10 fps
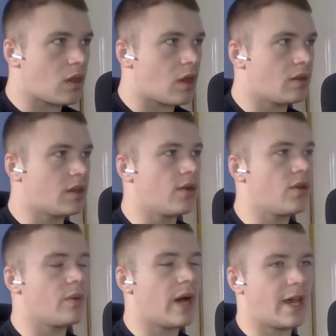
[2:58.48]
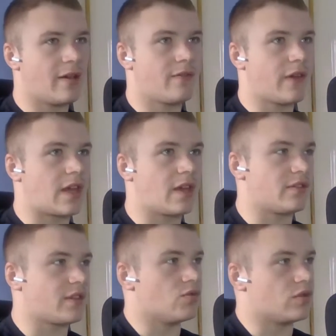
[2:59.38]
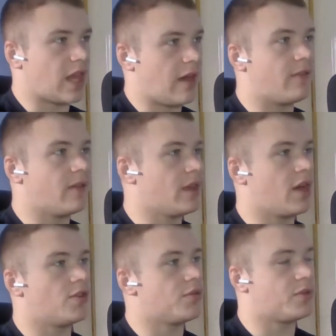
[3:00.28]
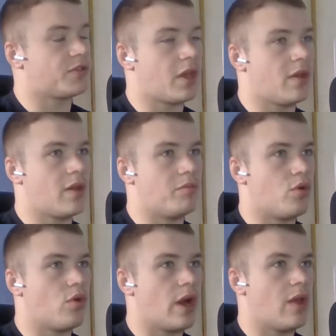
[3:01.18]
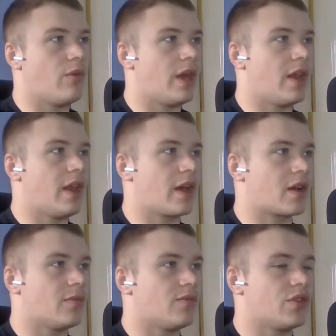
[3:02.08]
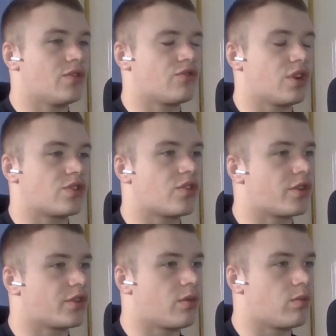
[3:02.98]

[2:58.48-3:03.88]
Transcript: and tell you why I think it's still definitely 100% important when it comes to structuring your